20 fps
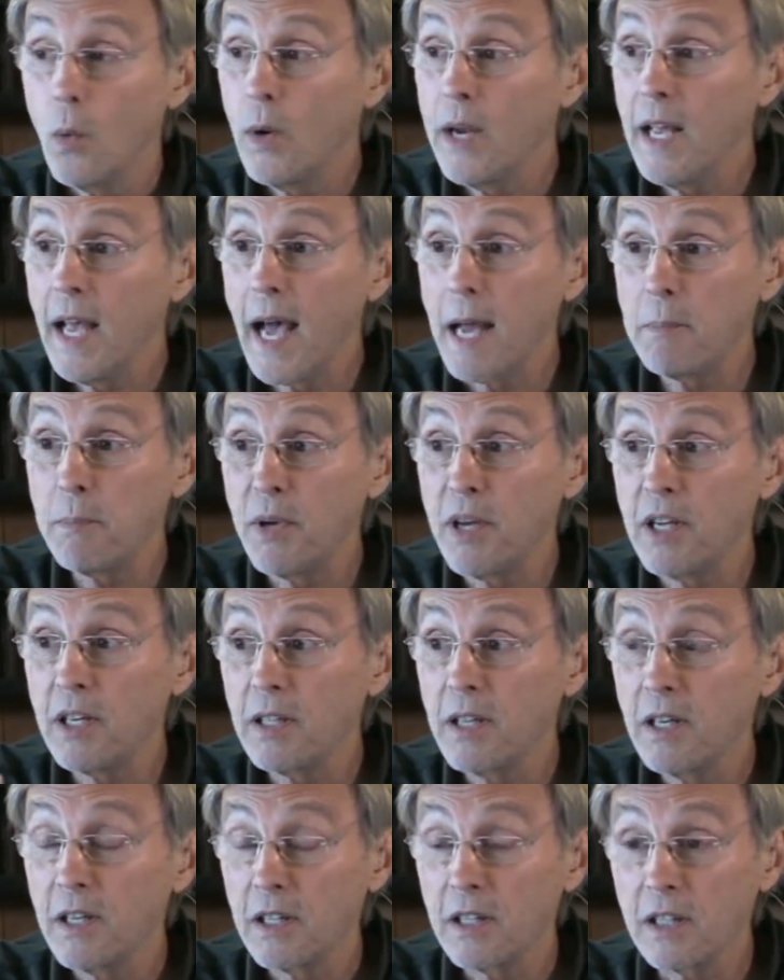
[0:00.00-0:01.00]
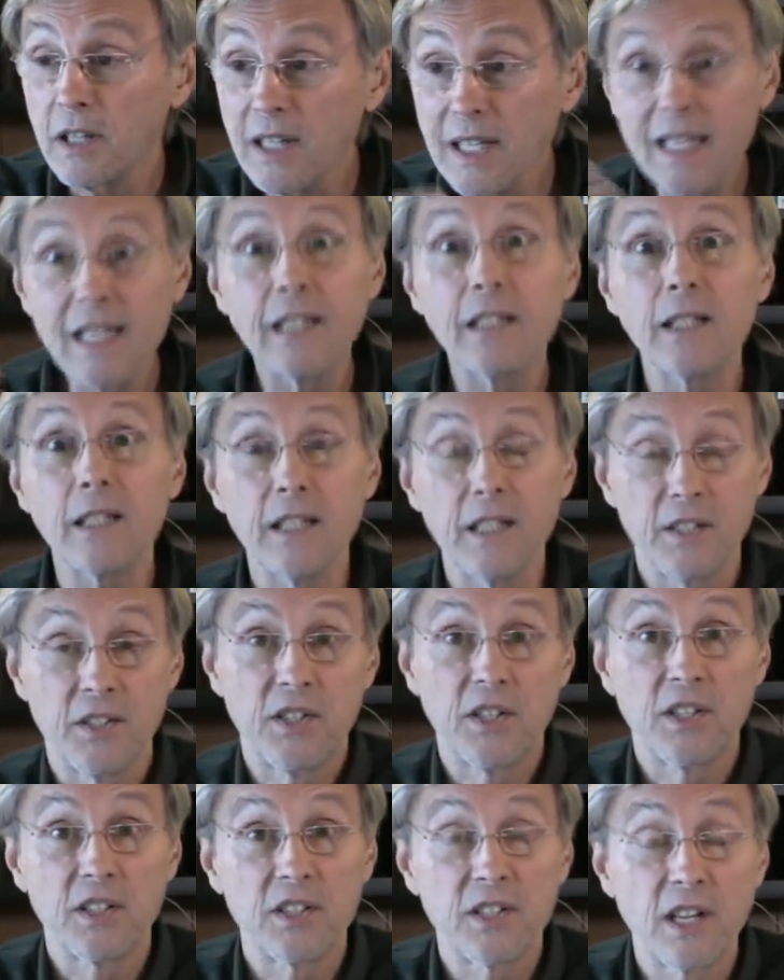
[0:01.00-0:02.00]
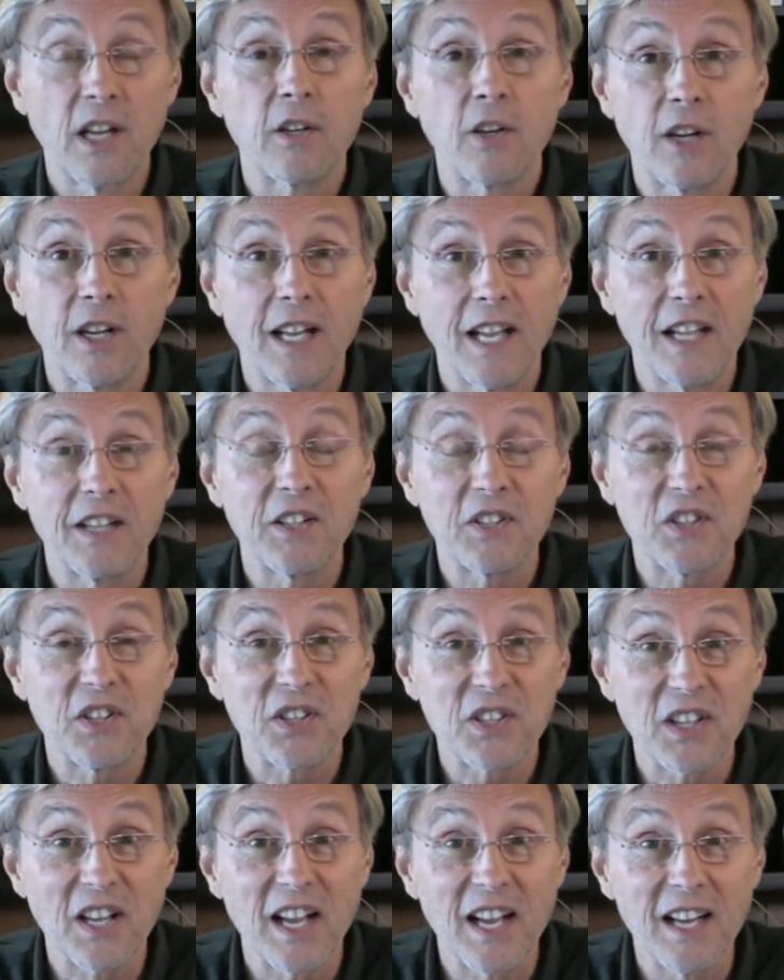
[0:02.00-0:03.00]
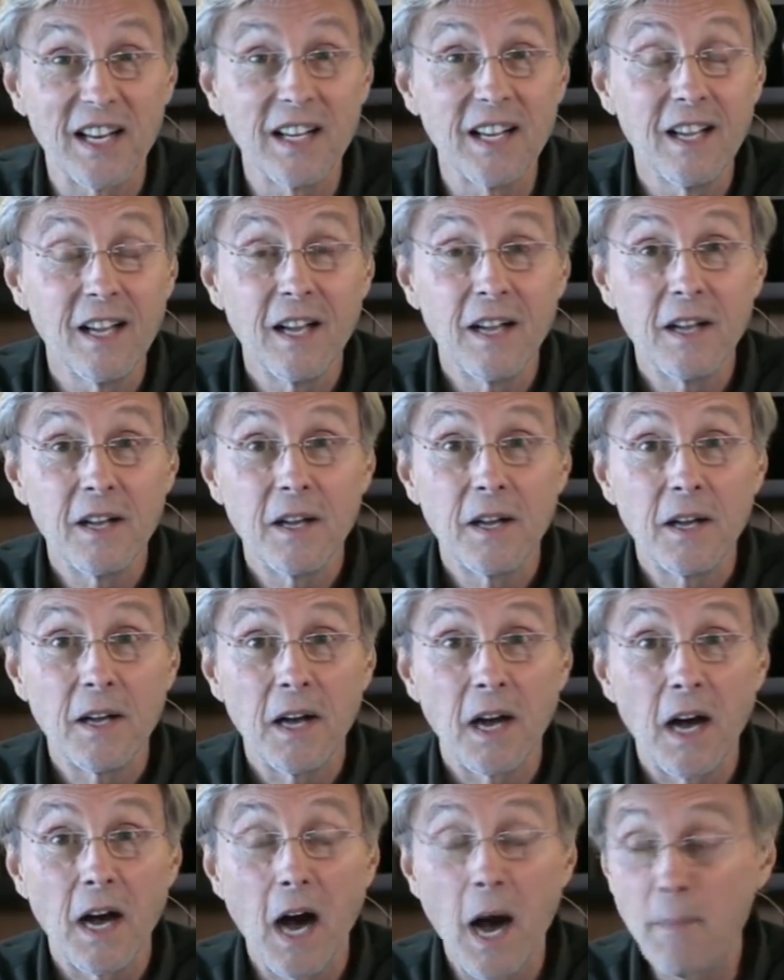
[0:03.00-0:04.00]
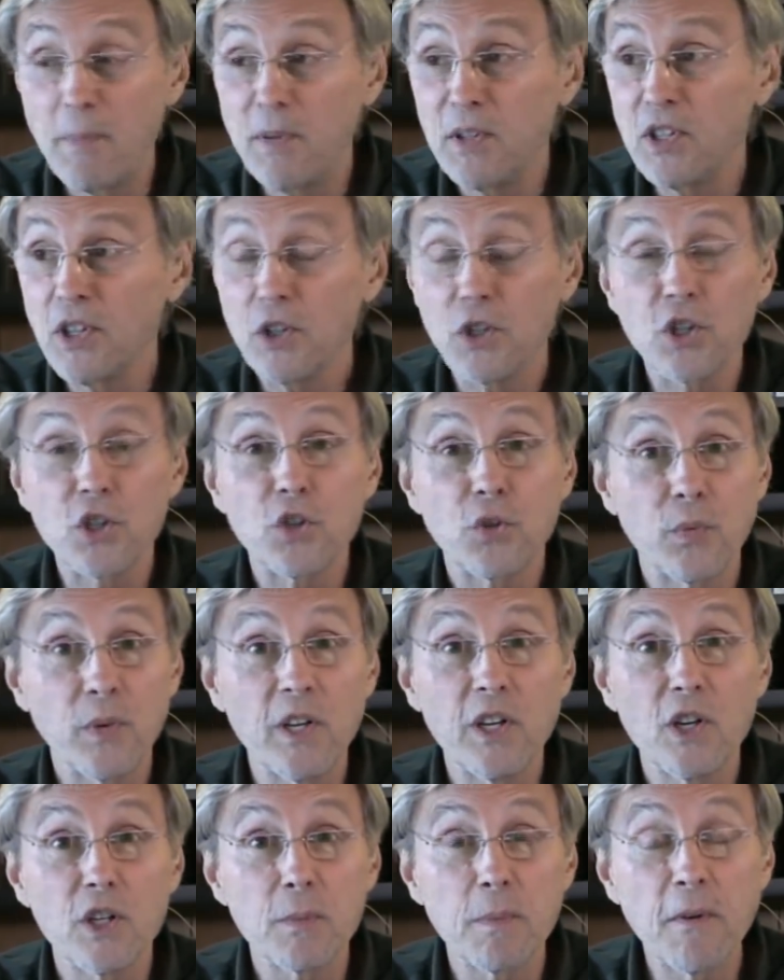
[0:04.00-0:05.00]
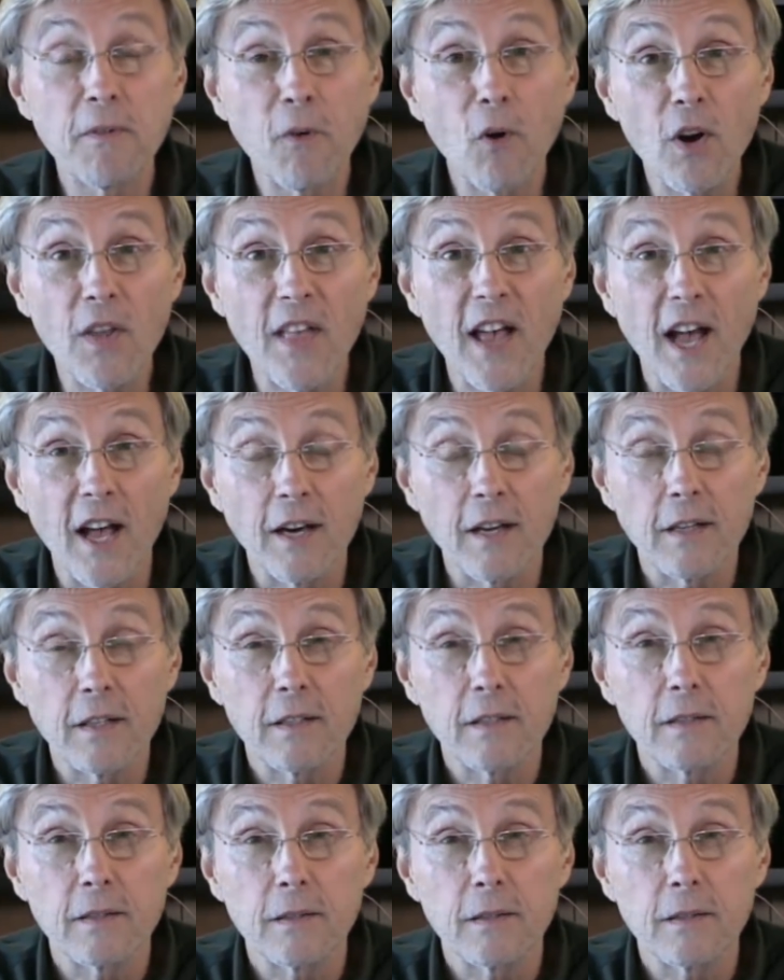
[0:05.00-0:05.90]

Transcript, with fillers: We had been legally a segregated society up until just three years before that.